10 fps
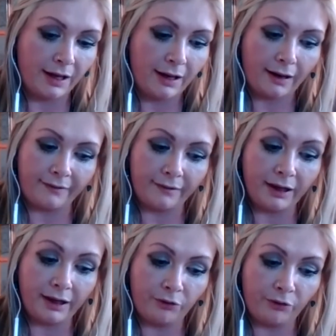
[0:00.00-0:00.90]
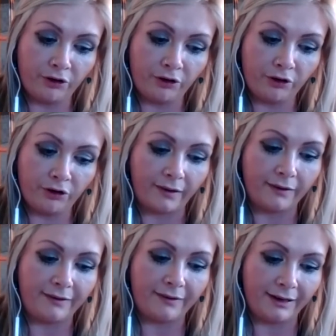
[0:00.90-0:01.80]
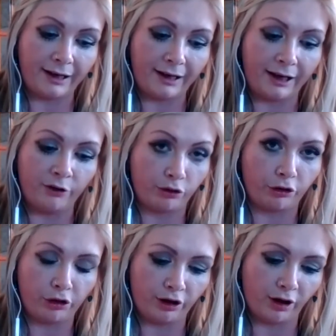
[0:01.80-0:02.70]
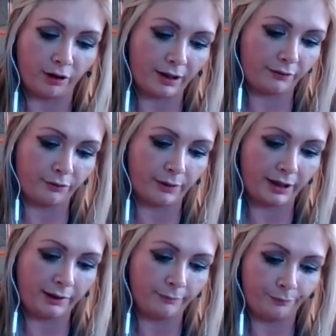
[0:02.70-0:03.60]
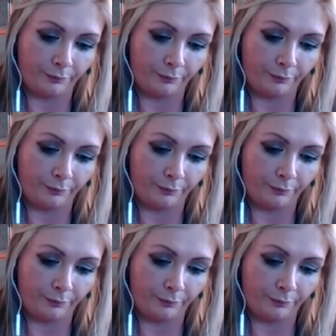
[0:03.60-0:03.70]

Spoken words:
As the name suggests, CDs were just too compact for me,